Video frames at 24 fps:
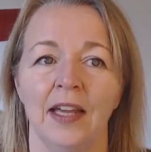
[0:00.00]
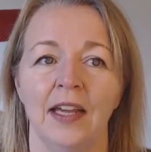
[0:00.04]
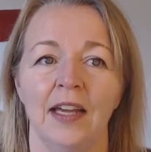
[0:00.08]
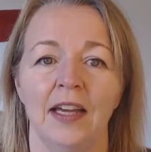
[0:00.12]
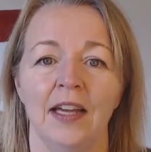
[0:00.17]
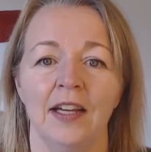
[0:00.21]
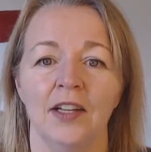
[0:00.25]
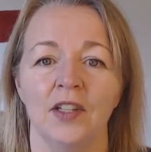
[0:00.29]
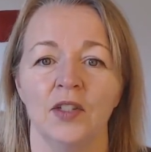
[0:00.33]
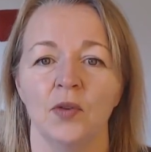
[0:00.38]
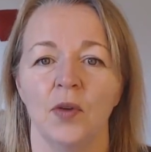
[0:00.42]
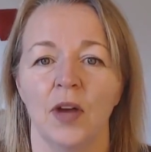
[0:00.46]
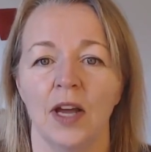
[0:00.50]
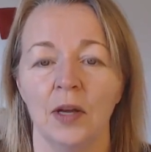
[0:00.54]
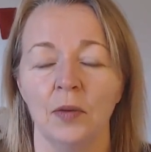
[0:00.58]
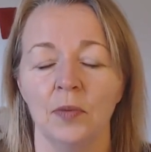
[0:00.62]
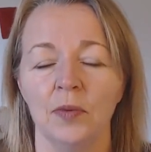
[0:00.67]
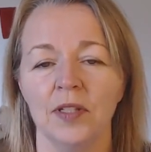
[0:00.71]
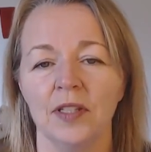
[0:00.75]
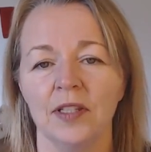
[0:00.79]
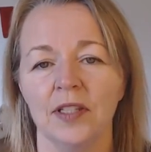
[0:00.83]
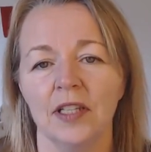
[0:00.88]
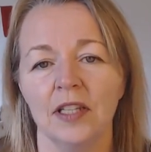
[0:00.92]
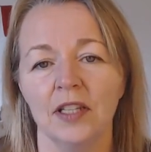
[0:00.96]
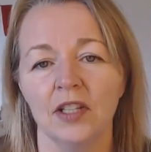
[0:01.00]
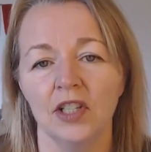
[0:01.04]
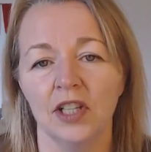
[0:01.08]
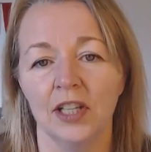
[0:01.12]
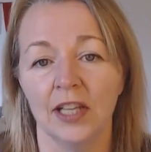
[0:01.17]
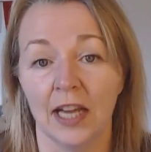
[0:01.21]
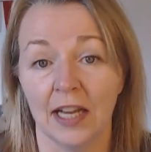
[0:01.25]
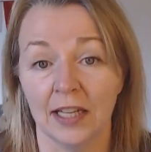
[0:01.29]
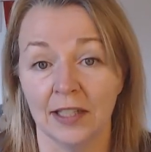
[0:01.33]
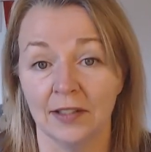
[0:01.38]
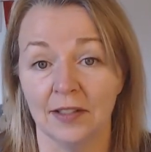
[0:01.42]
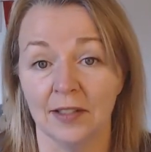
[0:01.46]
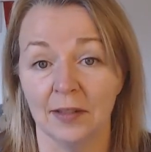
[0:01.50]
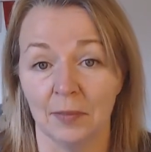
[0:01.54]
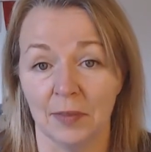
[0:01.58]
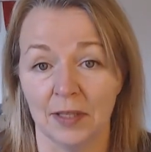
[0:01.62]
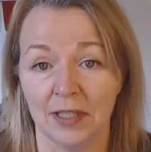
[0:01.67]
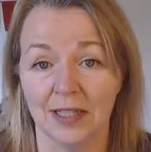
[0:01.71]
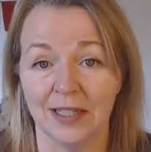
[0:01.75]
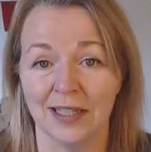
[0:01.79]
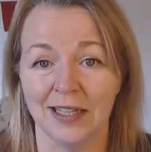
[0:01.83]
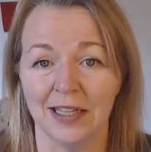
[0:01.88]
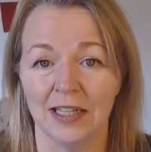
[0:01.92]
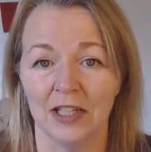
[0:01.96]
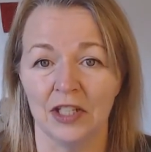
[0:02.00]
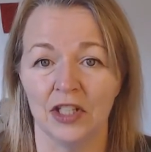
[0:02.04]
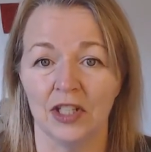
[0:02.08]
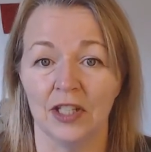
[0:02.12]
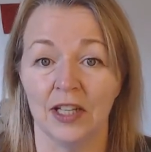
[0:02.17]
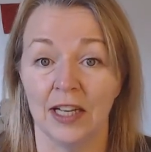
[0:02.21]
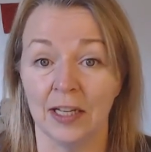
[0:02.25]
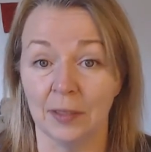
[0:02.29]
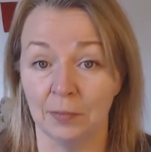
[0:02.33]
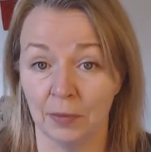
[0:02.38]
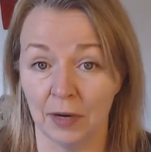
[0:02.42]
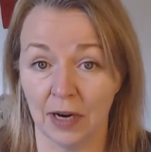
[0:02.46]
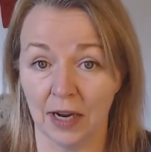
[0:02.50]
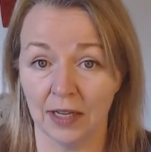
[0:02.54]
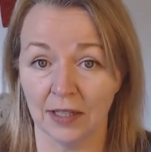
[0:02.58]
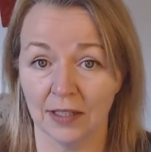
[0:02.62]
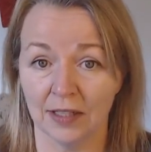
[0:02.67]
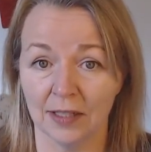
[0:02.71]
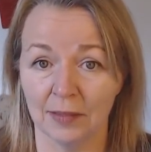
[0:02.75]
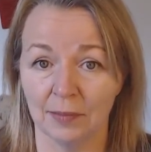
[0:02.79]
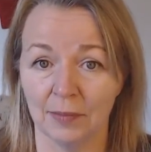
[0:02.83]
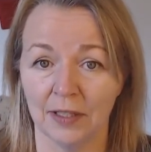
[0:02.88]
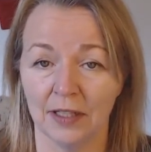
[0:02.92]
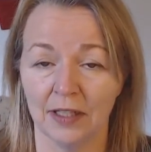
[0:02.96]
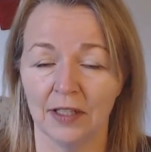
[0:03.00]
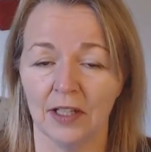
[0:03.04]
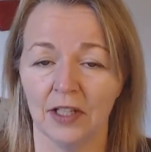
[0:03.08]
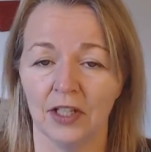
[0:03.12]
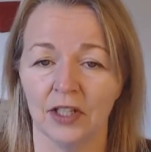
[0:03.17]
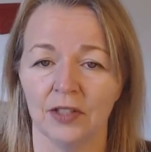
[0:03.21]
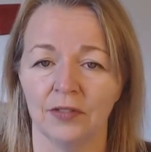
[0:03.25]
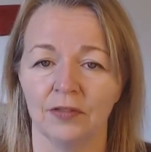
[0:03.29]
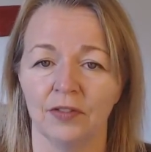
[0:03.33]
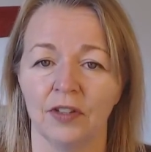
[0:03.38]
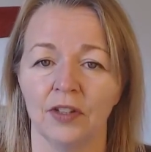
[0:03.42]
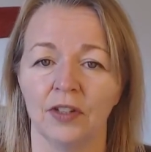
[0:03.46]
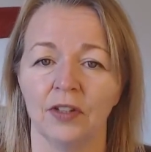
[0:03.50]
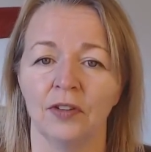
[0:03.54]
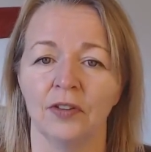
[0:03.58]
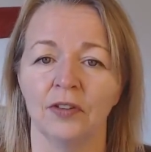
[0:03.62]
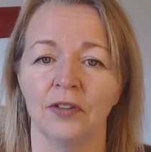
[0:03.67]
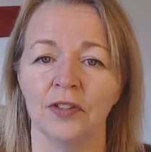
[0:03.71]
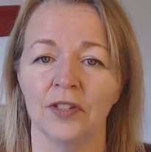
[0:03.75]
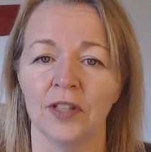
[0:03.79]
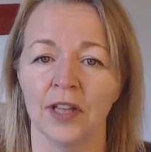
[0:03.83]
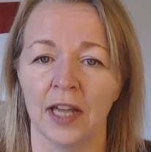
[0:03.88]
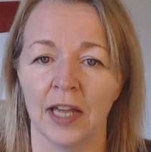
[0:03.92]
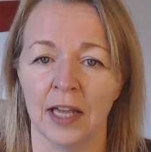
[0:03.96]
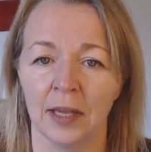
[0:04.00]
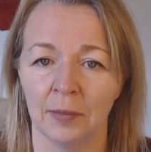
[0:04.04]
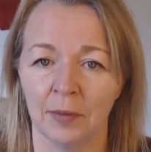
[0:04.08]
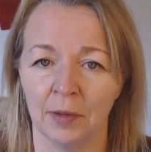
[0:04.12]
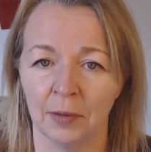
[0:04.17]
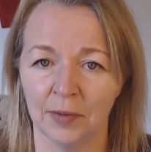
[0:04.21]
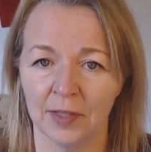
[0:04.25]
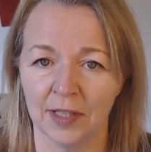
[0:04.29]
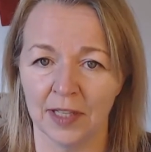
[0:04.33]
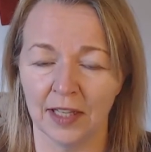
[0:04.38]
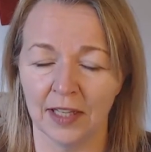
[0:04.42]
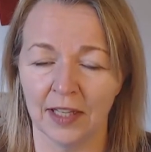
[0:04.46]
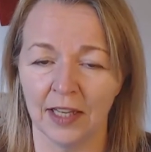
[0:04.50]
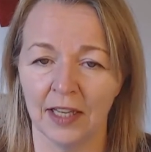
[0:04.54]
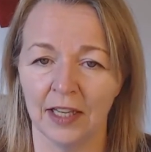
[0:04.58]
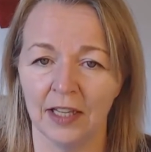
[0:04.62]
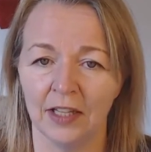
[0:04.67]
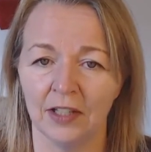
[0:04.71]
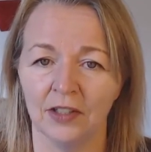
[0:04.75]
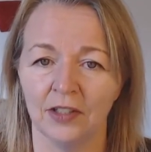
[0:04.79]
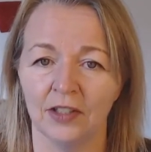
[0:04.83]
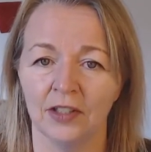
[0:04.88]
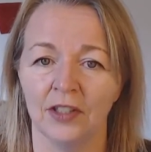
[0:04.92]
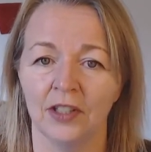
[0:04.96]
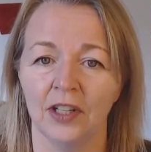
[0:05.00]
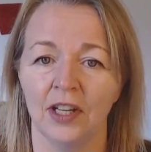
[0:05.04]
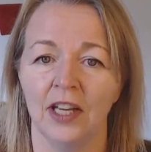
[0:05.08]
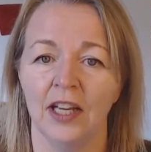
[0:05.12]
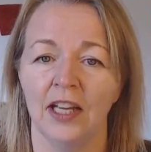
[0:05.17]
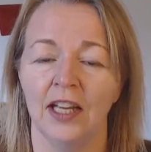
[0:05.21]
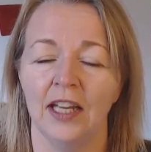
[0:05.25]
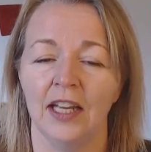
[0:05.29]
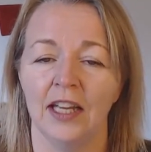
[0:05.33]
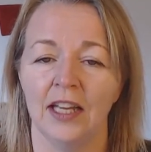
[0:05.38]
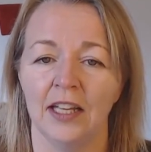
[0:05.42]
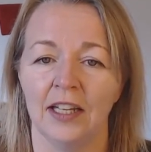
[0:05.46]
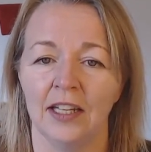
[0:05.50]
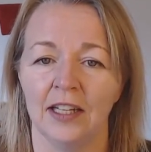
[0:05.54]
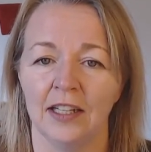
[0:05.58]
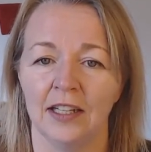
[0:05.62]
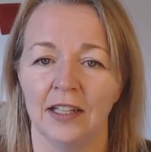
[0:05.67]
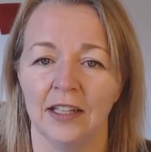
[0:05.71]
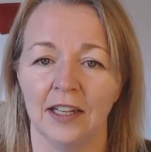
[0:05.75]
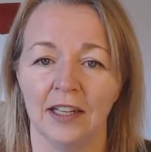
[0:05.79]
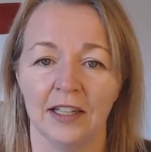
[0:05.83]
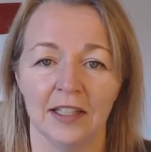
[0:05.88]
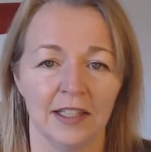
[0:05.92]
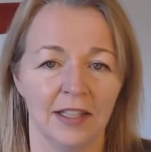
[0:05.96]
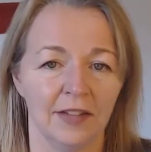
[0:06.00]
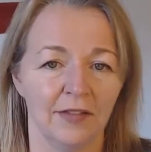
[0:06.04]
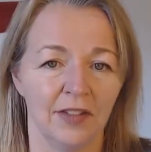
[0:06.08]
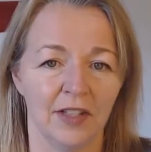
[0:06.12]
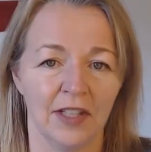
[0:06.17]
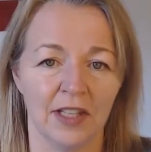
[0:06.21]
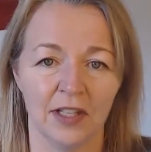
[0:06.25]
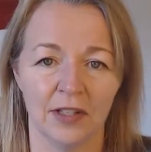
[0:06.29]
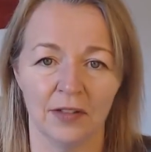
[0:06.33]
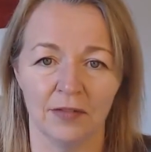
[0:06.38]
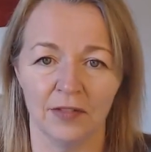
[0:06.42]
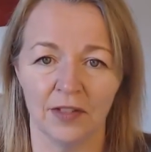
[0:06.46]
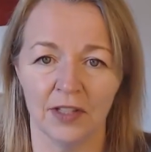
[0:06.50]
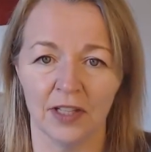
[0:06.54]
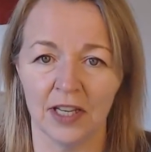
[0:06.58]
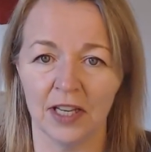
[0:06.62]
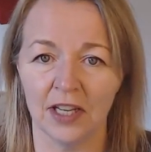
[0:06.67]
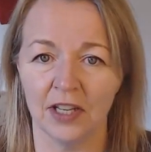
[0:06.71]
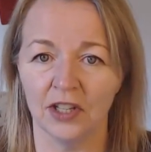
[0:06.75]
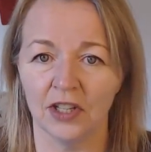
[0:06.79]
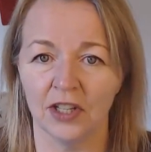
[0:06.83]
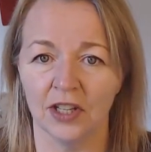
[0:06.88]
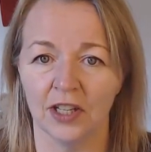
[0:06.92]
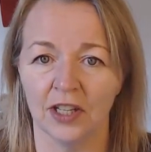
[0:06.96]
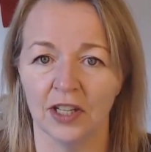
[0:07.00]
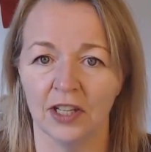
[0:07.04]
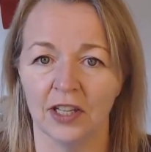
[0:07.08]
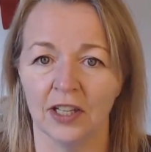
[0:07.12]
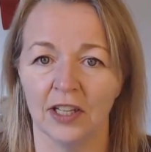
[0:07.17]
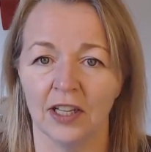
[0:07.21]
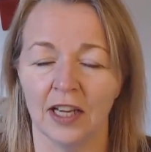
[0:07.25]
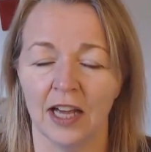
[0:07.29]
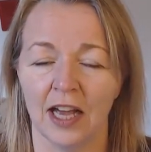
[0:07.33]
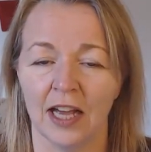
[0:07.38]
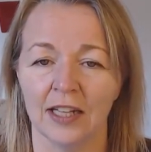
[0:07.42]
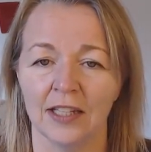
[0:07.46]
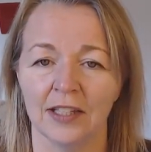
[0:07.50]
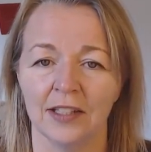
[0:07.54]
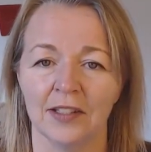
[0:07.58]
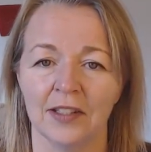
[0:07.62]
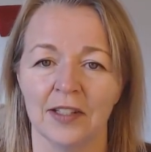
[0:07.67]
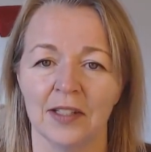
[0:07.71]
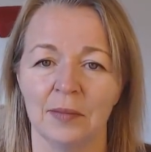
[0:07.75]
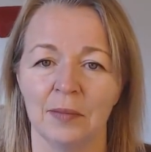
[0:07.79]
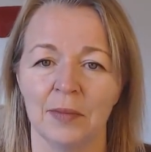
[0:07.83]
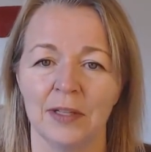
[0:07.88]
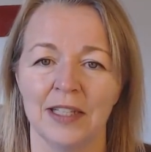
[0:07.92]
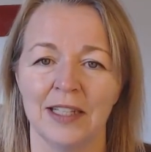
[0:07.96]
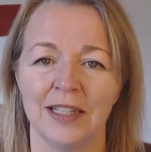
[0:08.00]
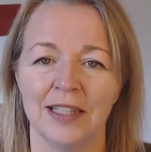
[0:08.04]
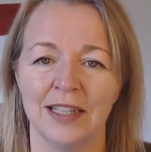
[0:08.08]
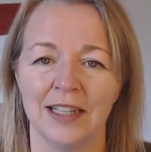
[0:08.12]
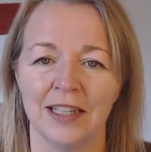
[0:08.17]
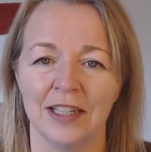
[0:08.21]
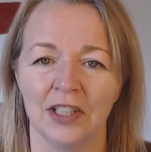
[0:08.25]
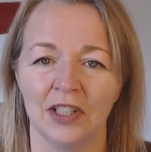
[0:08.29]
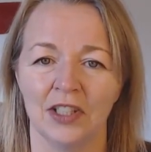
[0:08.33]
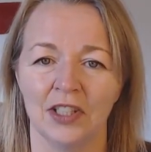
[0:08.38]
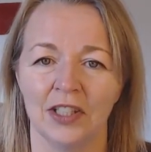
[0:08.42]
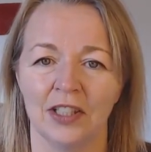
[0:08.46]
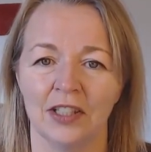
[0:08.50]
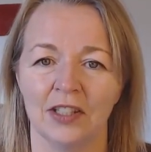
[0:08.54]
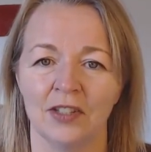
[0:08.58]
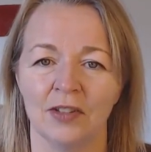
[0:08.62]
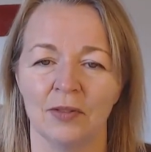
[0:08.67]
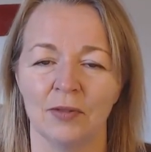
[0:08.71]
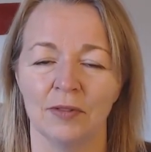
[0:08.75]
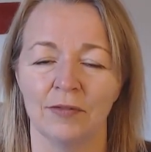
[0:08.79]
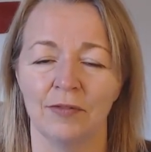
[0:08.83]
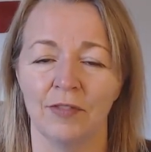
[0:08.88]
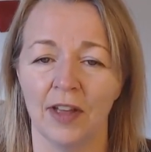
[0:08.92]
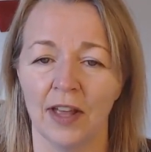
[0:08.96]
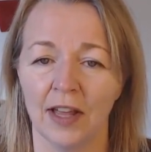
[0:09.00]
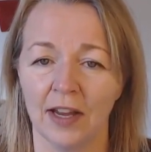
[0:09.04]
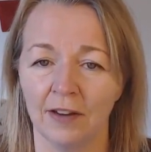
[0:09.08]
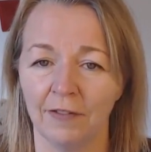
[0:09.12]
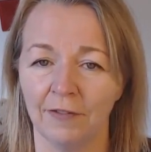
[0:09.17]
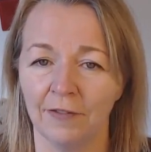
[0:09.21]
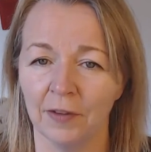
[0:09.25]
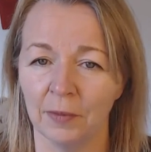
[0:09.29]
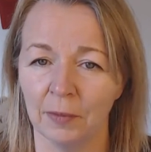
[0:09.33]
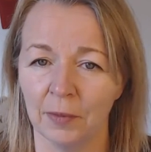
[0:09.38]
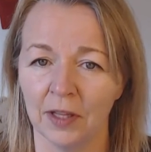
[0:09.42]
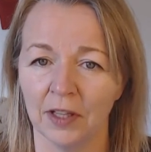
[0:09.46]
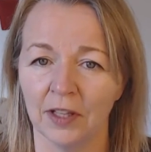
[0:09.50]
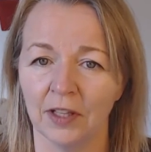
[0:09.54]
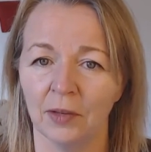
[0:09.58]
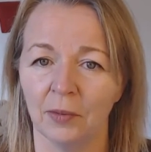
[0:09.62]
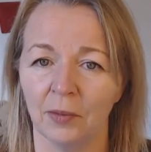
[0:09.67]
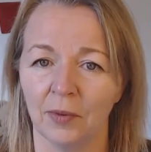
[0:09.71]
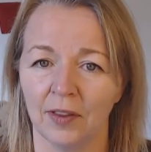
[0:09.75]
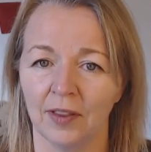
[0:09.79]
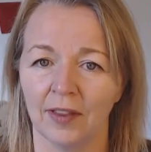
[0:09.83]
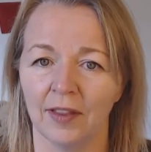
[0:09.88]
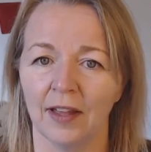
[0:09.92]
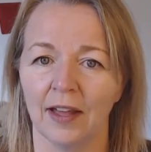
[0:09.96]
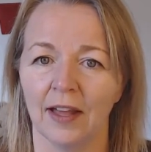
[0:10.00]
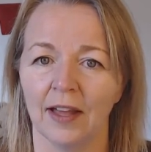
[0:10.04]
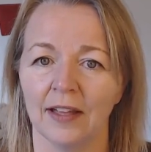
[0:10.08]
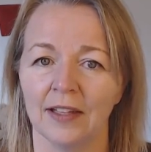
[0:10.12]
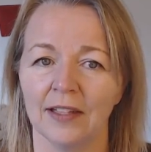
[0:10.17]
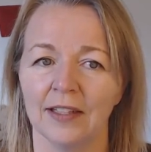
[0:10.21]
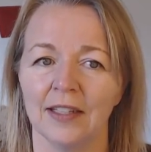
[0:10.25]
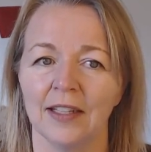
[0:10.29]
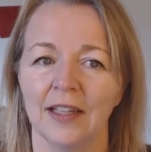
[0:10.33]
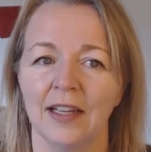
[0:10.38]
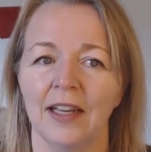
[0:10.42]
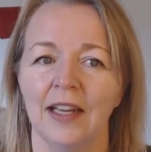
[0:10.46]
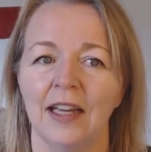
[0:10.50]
So I was teaching adults meditation. I'd practiced meditation for a long time. I was engaged in activities of teaching adults meditation, so I was very familiar with that.